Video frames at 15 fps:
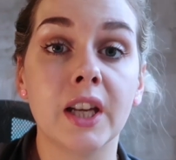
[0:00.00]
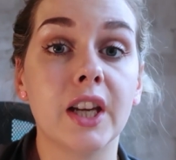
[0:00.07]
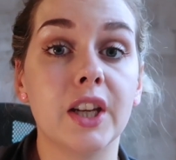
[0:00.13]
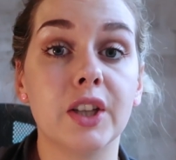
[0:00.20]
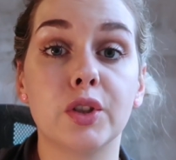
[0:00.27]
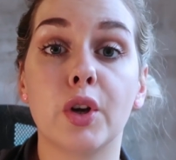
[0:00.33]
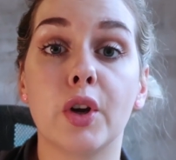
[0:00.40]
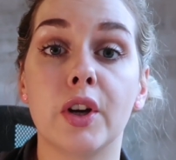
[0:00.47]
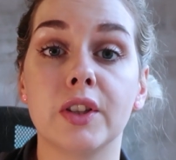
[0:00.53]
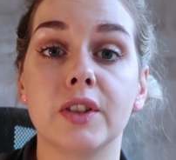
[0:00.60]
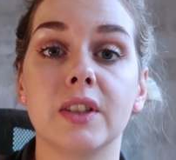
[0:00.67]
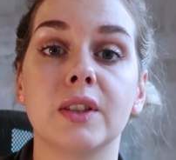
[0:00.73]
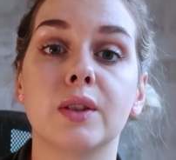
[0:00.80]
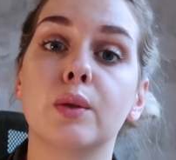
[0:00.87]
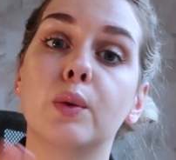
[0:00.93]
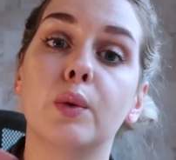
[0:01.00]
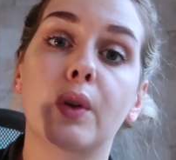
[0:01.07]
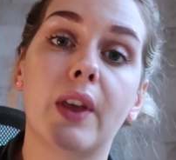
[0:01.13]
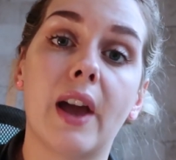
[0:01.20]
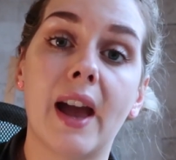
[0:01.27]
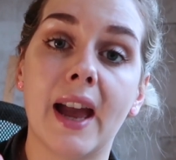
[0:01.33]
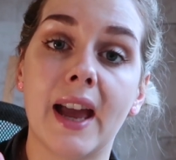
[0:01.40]
it turns into
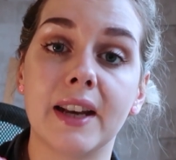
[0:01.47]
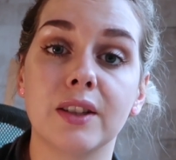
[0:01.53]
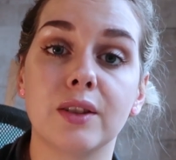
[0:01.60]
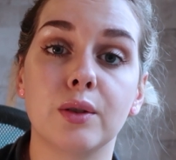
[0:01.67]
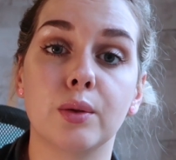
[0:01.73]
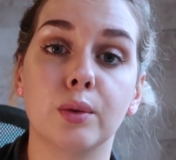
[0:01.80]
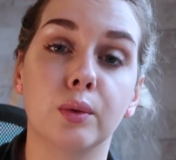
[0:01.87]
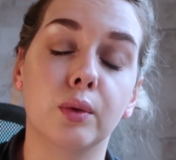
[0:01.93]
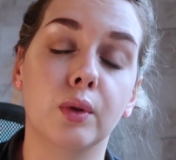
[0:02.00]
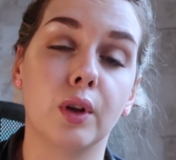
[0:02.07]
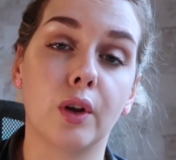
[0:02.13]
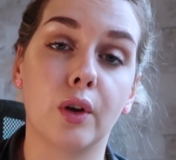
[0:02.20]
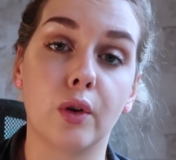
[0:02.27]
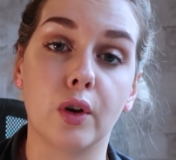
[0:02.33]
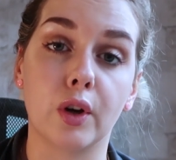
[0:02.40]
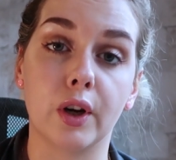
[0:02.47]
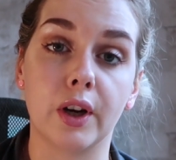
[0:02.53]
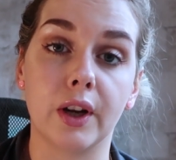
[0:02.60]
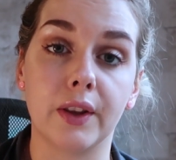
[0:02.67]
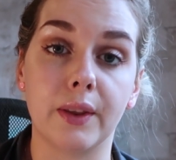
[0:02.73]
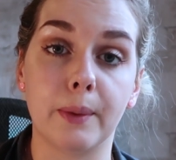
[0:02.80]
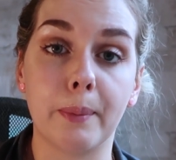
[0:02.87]
the hand tool
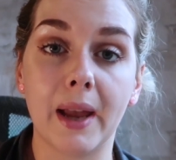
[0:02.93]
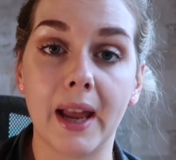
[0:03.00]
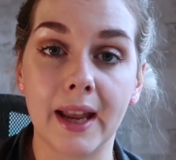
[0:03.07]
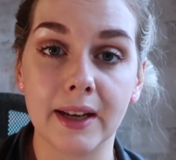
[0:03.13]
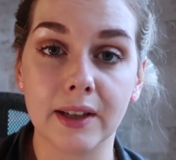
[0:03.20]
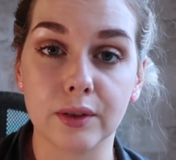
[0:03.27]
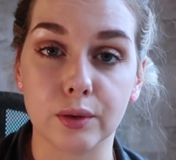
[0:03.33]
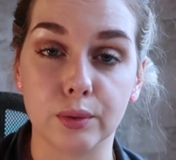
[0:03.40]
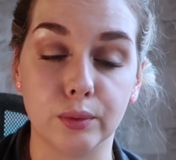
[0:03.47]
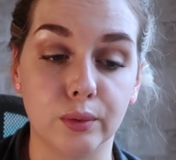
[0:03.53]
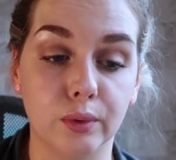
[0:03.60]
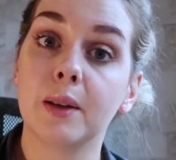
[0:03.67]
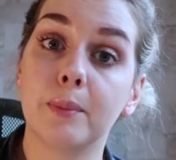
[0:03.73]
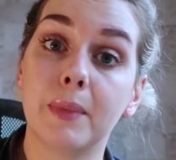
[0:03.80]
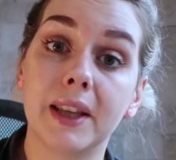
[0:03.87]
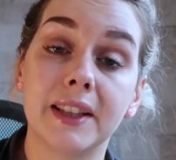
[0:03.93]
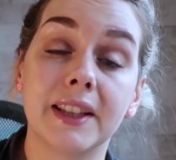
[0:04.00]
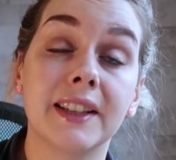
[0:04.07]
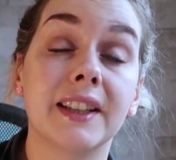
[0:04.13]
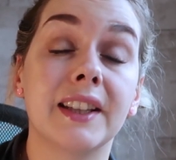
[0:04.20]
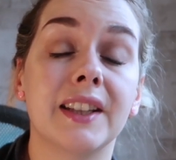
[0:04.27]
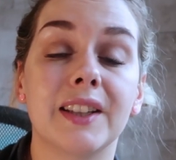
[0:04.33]
or the pen tool,
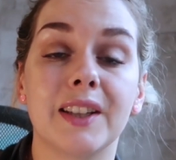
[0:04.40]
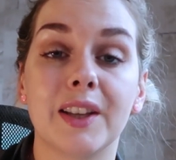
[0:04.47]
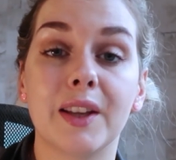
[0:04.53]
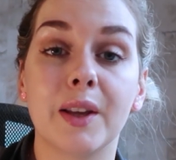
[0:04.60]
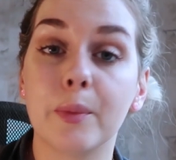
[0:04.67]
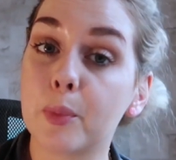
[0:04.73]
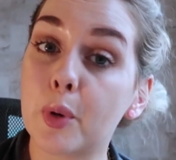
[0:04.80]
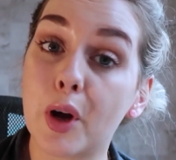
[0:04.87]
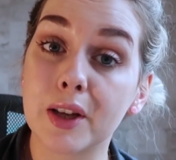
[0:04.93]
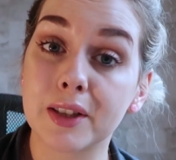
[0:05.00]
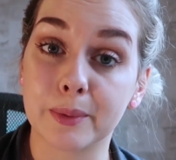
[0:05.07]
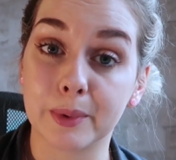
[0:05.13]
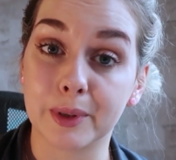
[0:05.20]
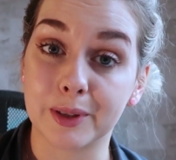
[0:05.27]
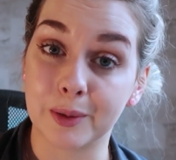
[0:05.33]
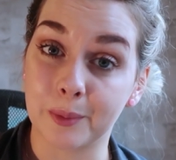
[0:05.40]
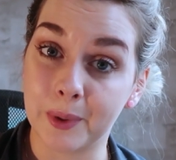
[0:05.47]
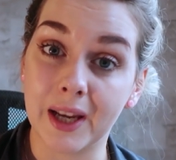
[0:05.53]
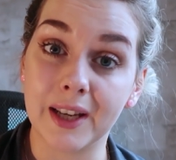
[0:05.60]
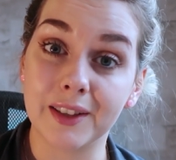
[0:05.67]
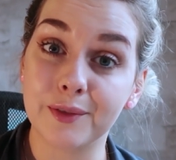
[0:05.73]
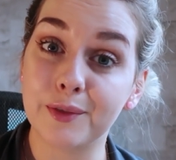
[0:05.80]
making it impossible to
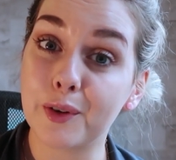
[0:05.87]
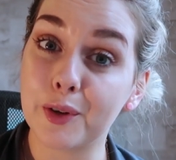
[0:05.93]
paint in